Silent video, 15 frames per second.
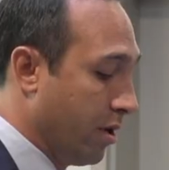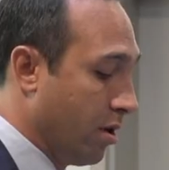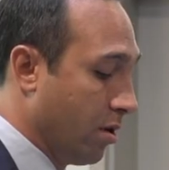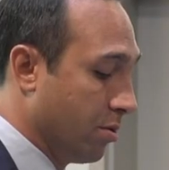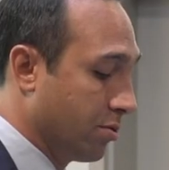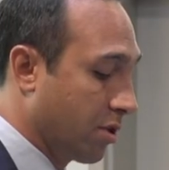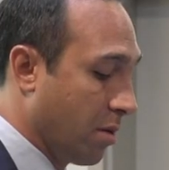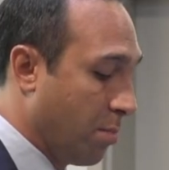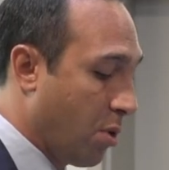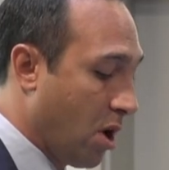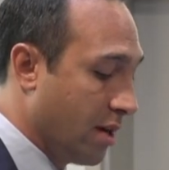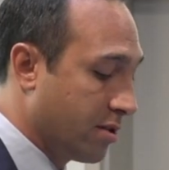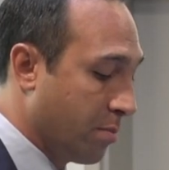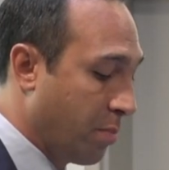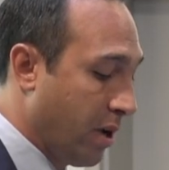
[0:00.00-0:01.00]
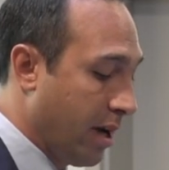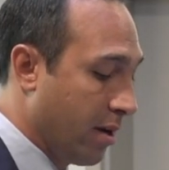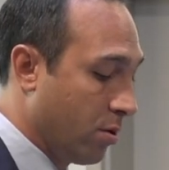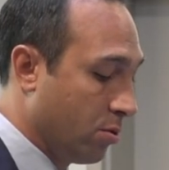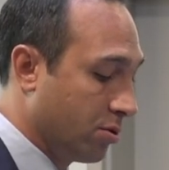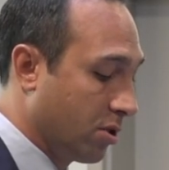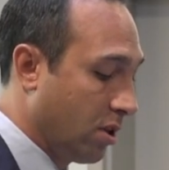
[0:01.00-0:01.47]
Also at the event,
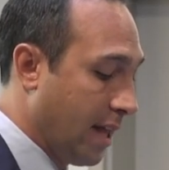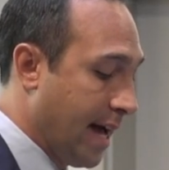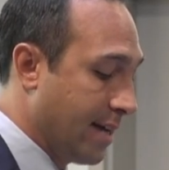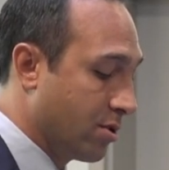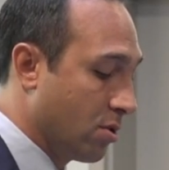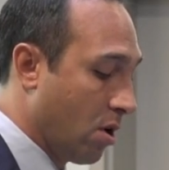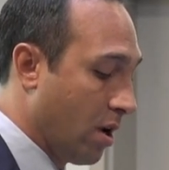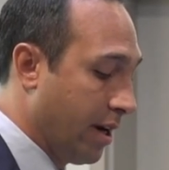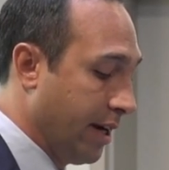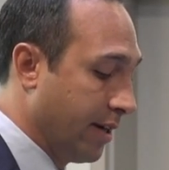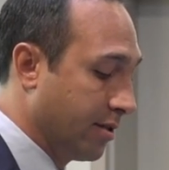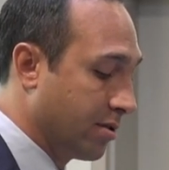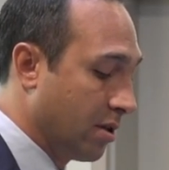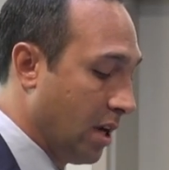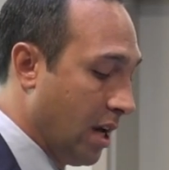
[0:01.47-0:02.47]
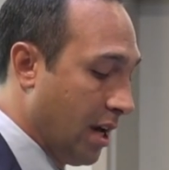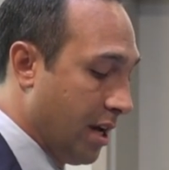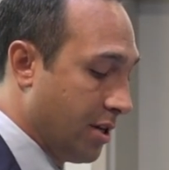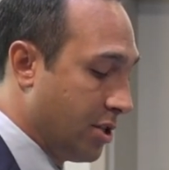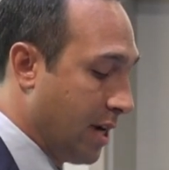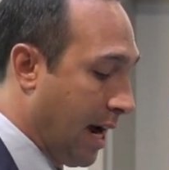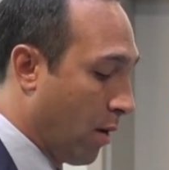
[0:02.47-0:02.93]
Niles Mayor Steve Mankiewicz
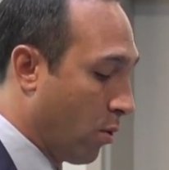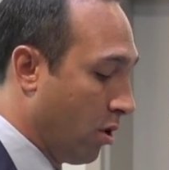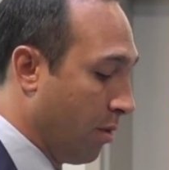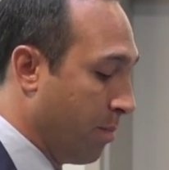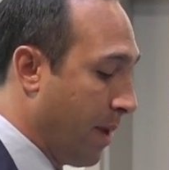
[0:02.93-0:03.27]
gave an update